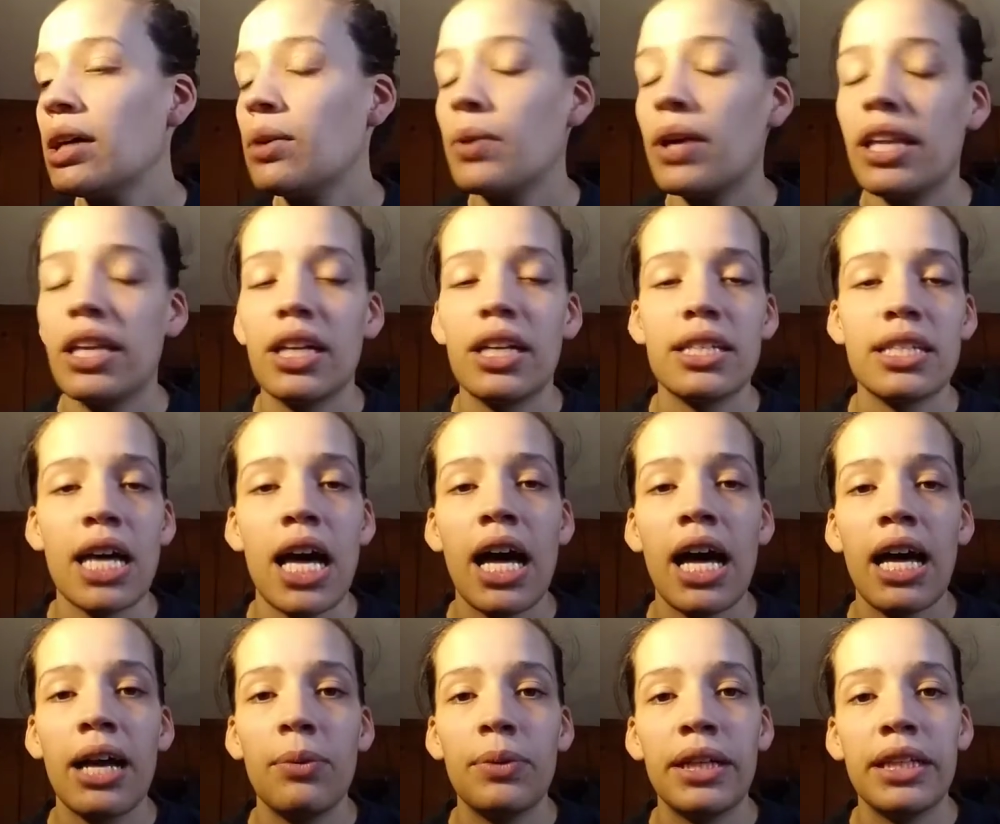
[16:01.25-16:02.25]
Whether it's
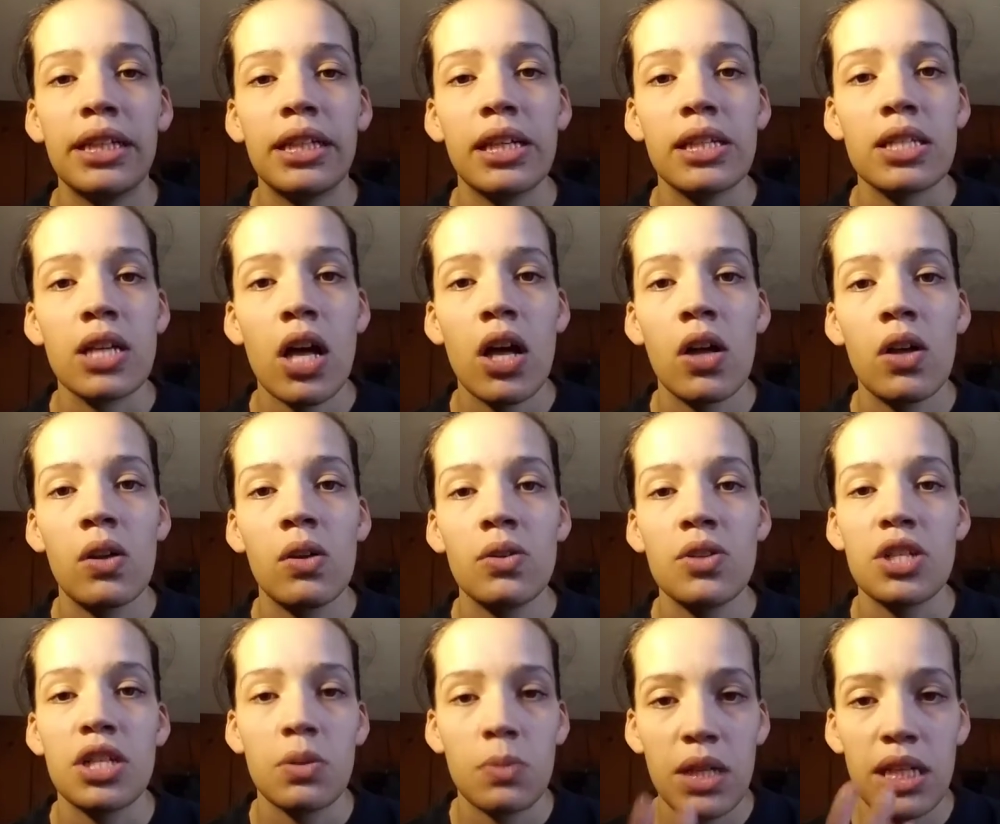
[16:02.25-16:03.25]
hot, whether it's
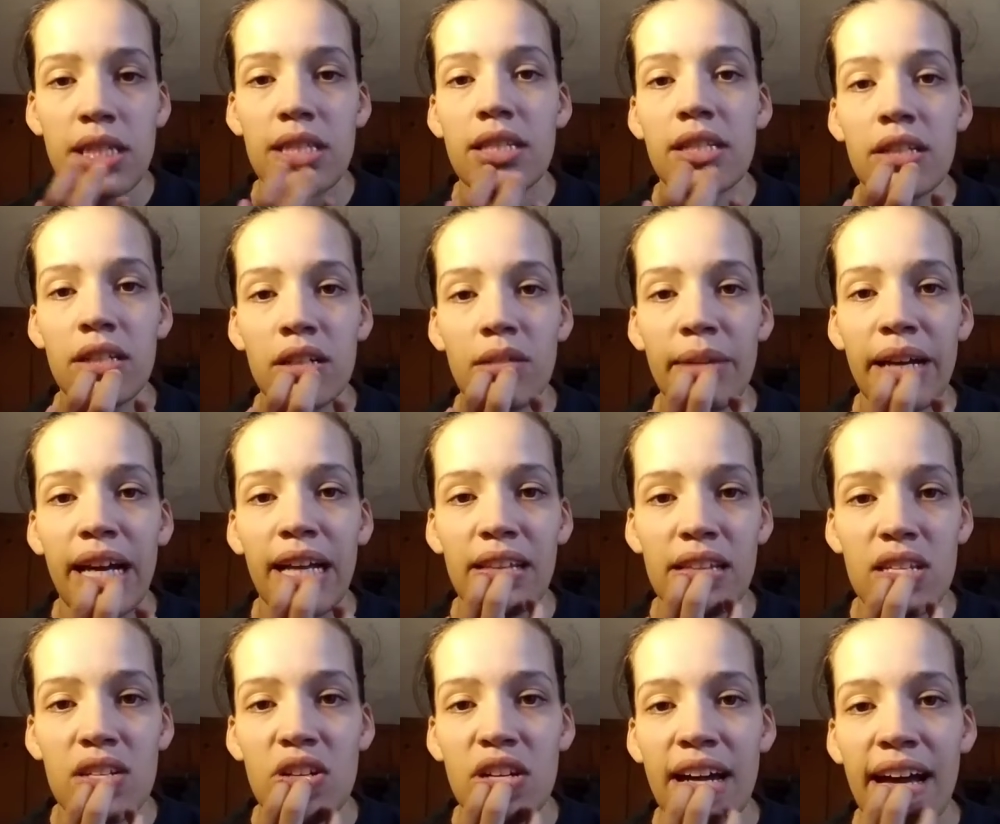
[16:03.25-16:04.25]
cold, she wants it in her
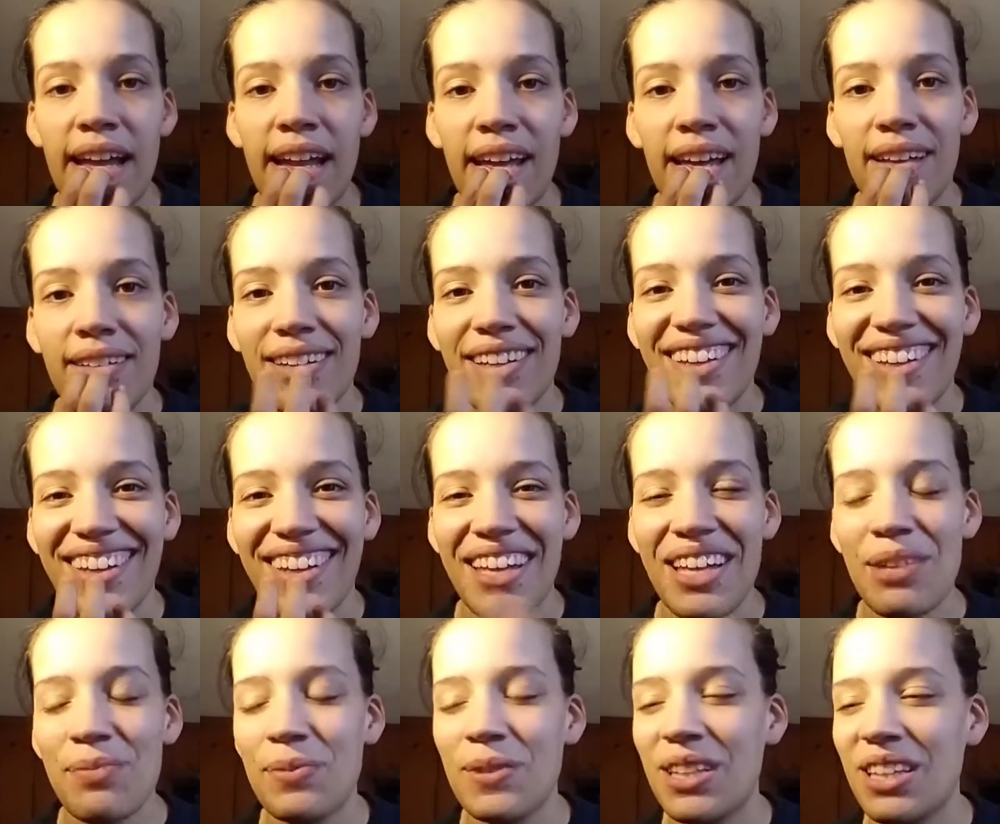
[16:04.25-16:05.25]
mouth to try to
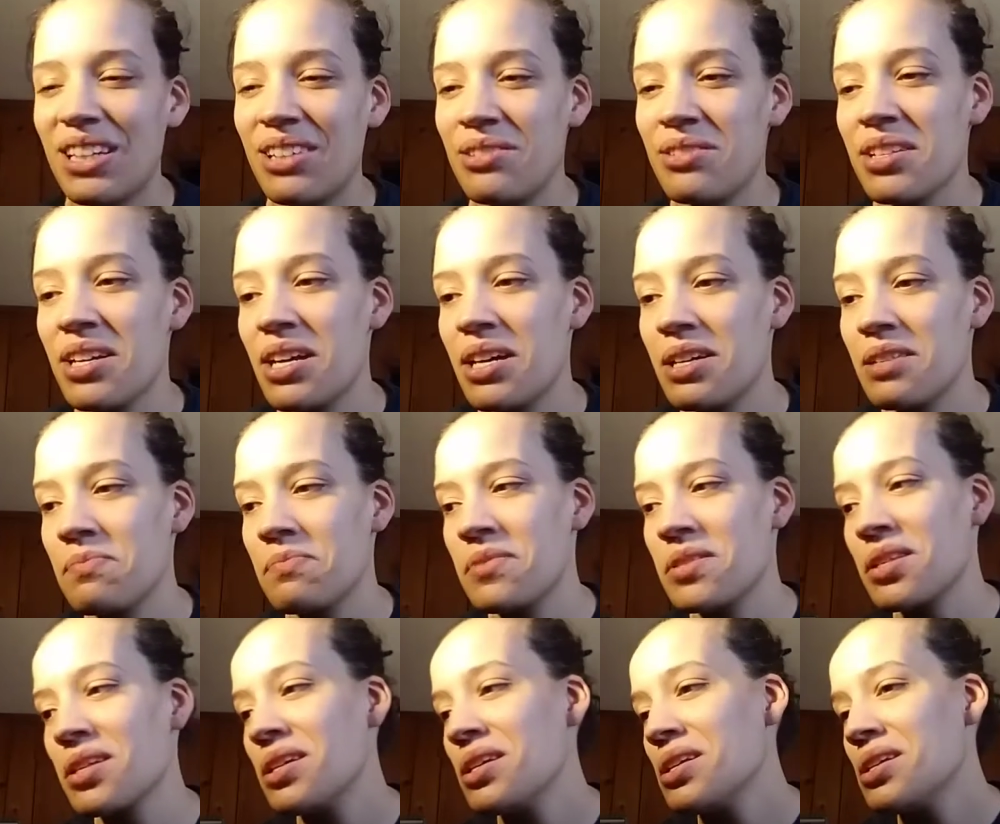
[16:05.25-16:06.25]
help with those
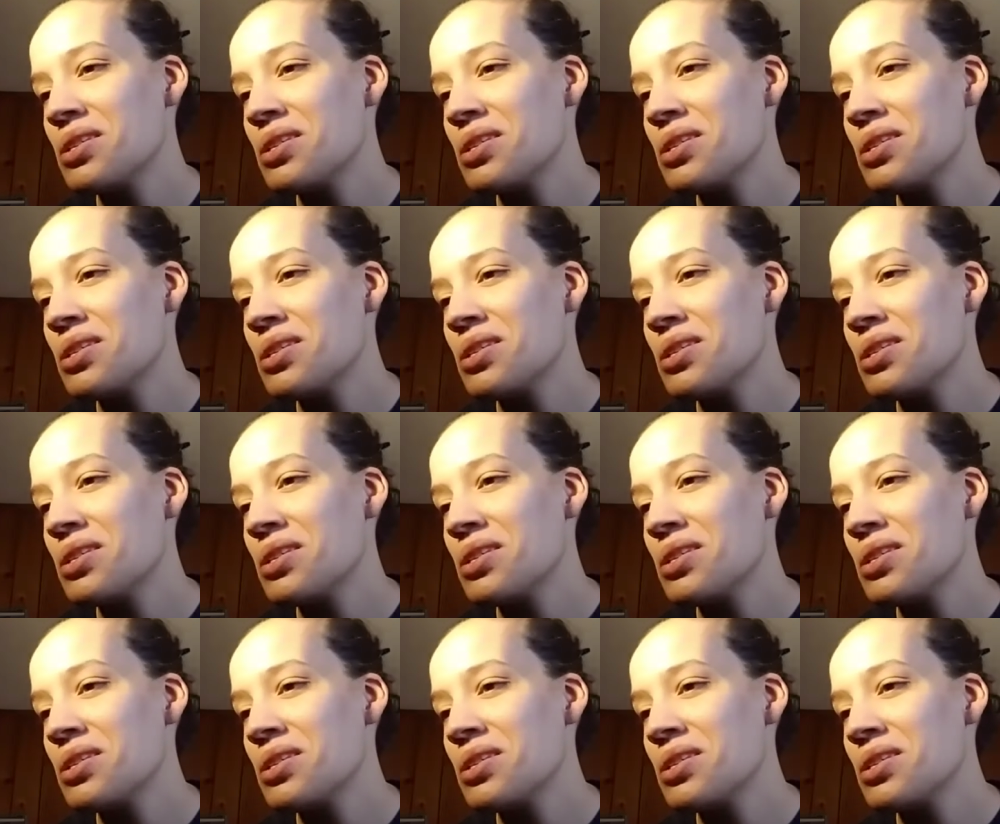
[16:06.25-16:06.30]
gums.